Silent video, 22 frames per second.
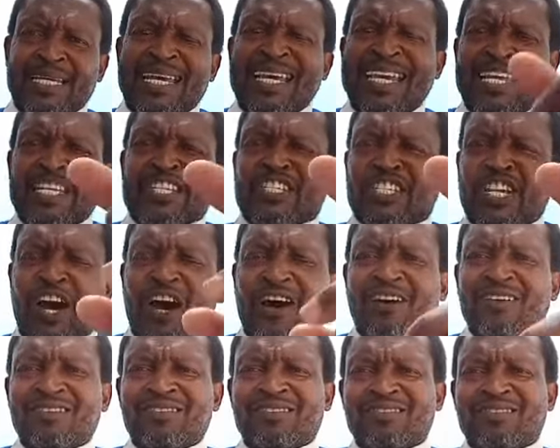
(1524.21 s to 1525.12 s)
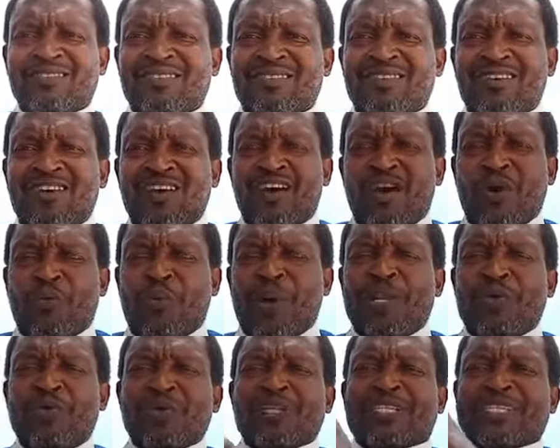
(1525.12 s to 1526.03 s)
Esau, when
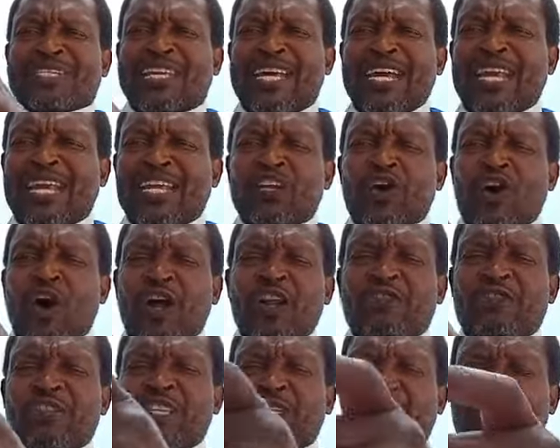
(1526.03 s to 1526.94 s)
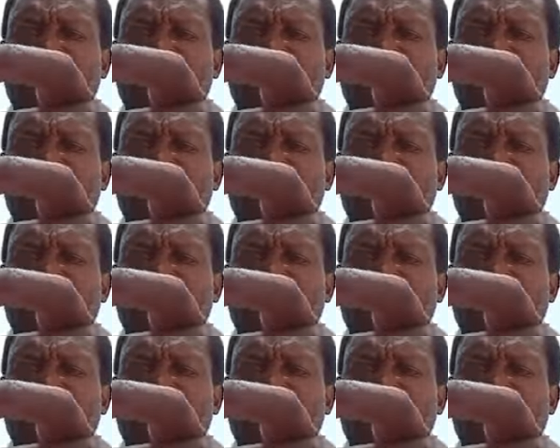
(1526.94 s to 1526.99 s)
he was killing all of these